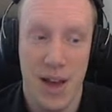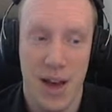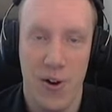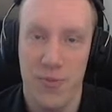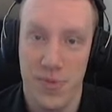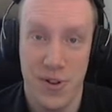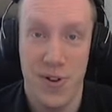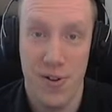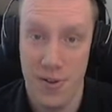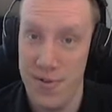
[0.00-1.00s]
I hope
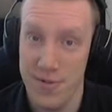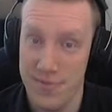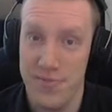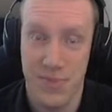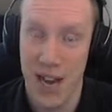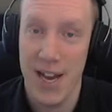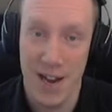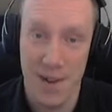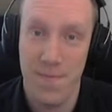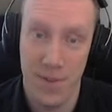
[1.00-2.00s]
you're tied
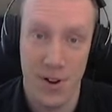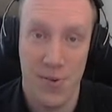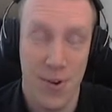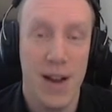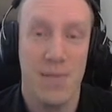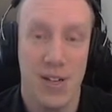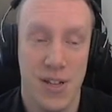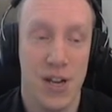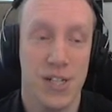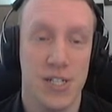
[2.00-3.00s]
up for the ride,
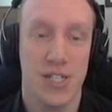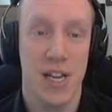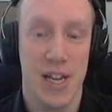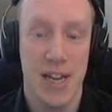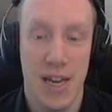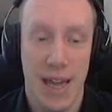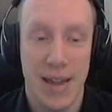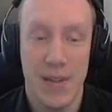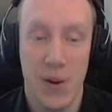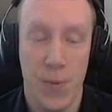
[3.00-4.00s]
because
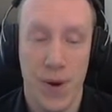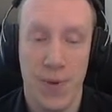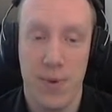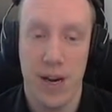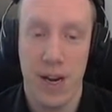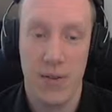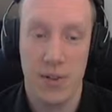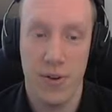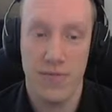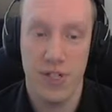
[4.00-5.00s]
either we run out
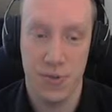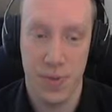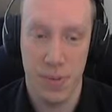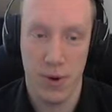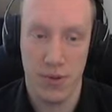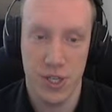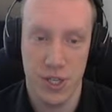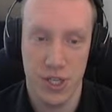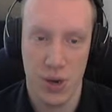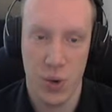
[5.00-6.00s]
of super
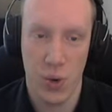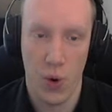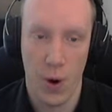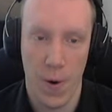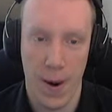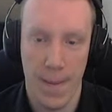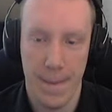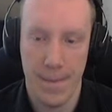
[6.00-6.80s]
potions or